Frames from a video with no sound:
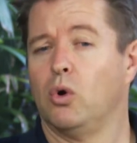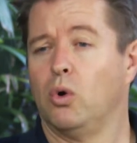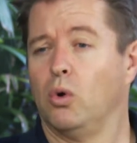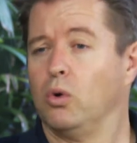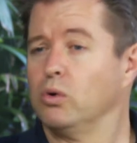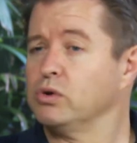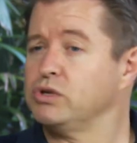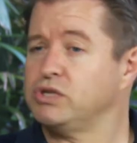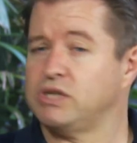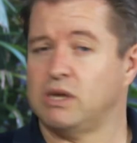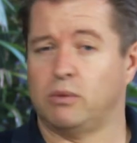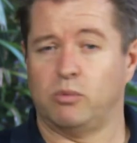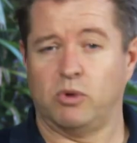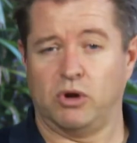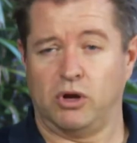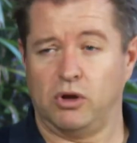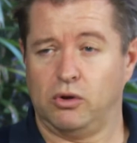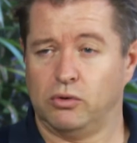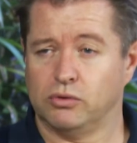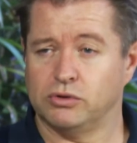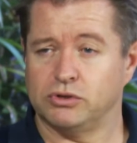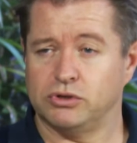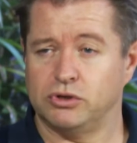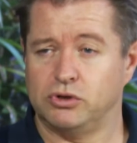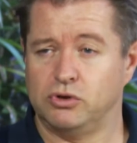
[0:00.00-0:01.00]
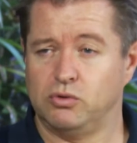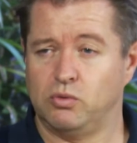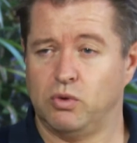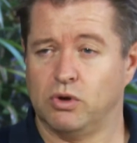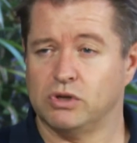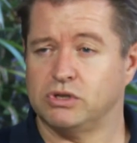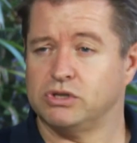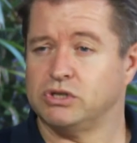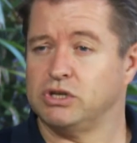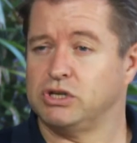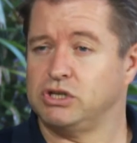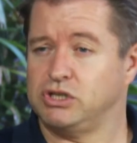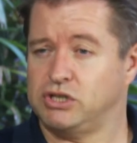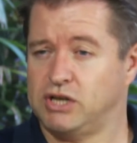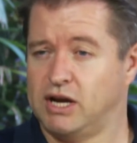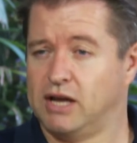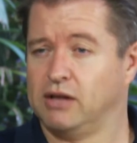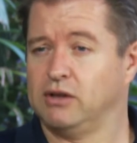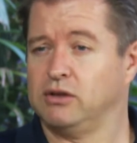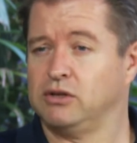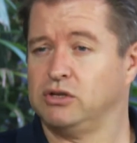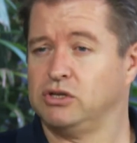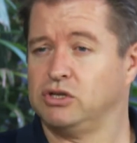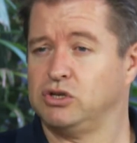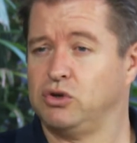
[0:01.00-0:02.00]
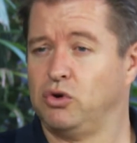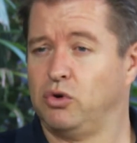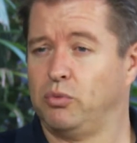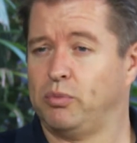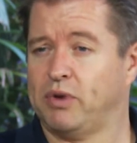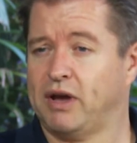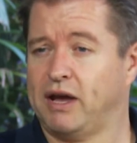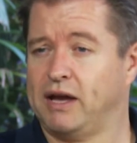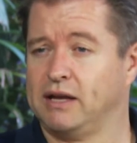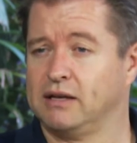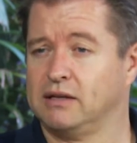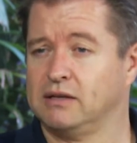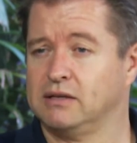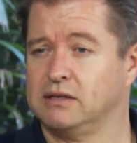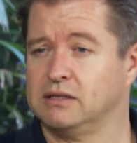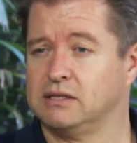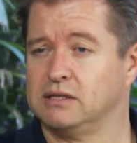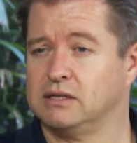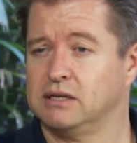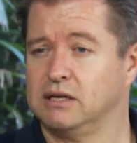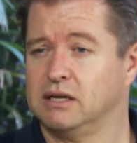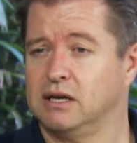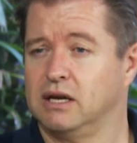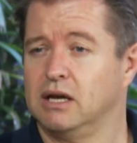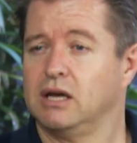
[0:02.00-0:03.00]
or someone else who wants to challenge your patent